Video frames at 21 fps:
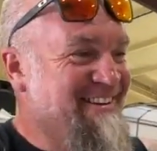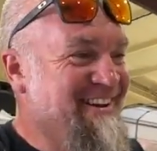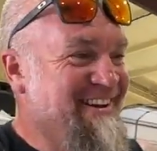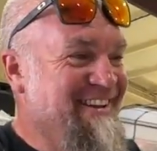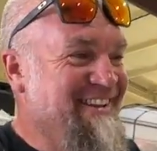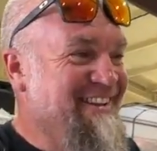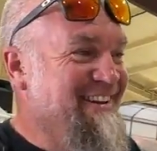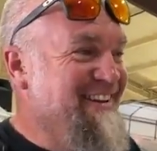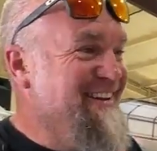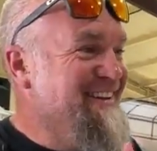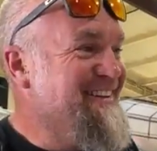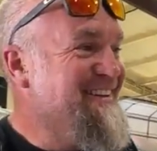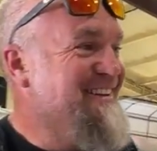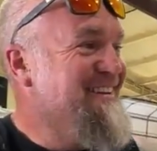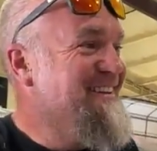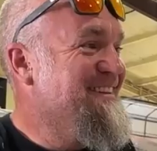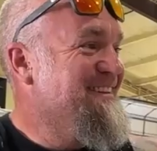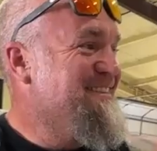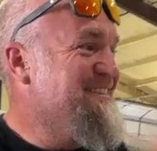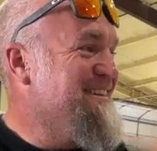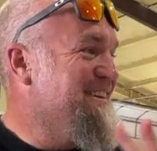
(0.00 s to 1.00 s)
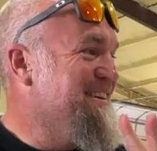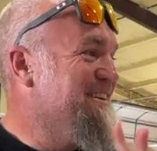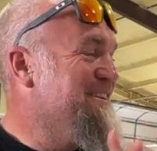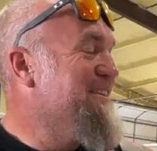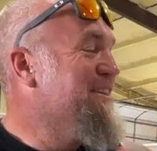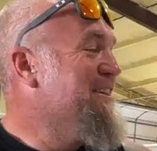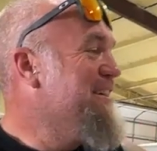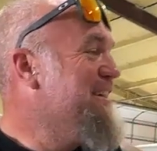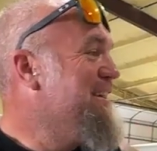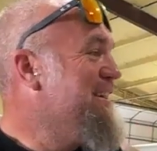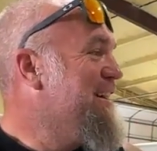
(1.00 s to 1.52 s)
didn't. So
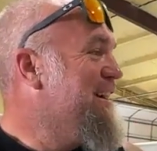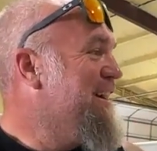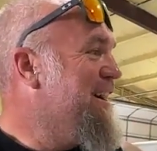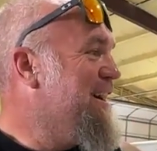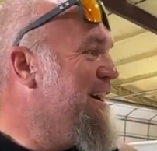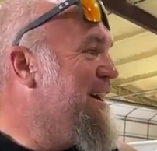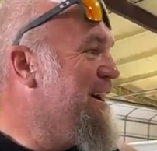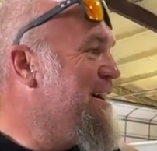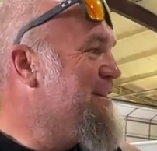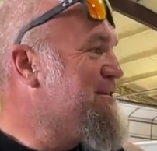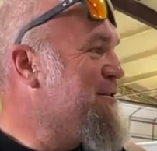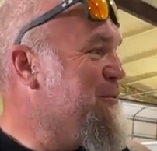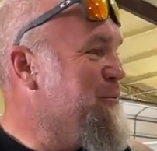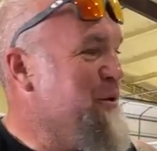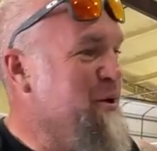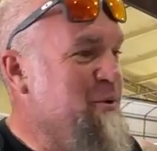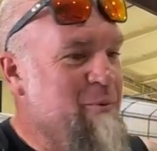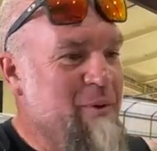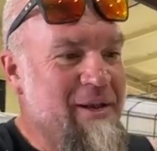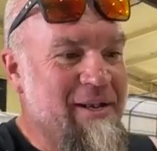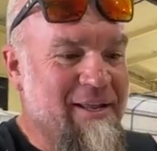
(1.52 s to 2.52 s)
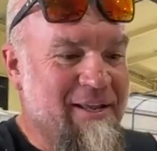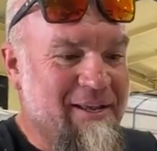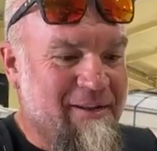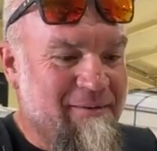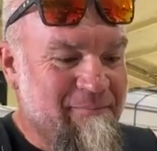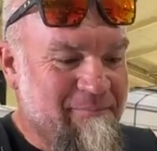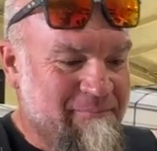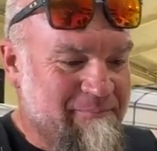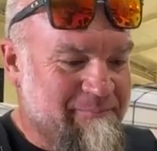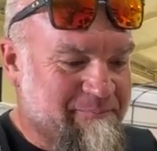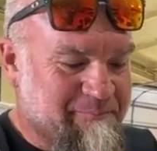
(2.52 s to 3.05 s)
what we did
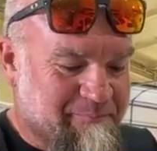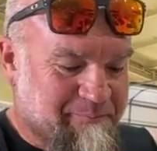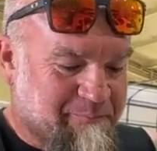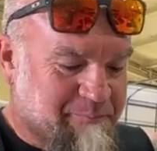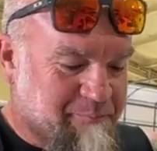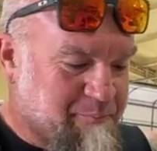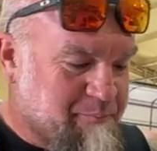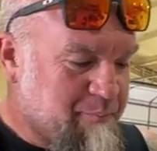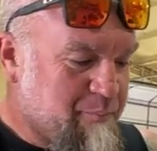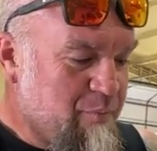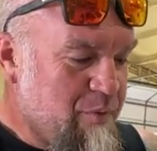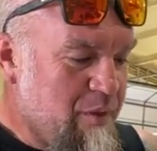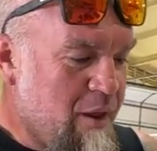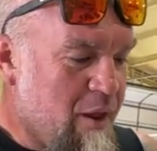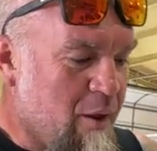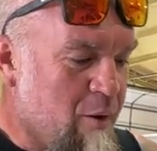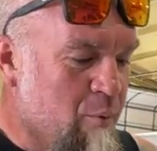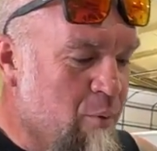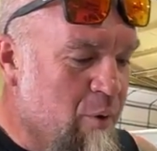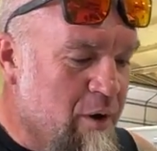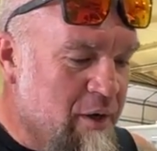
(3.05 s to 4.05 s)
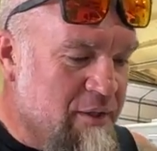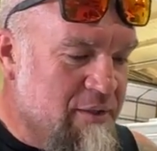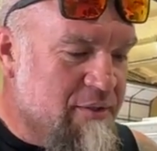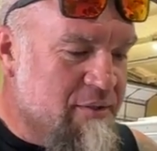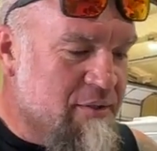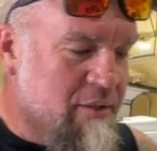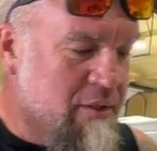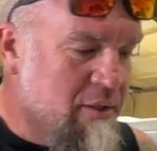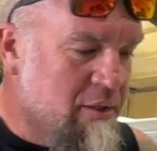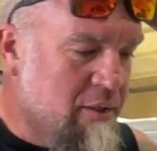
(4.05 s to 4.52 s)
was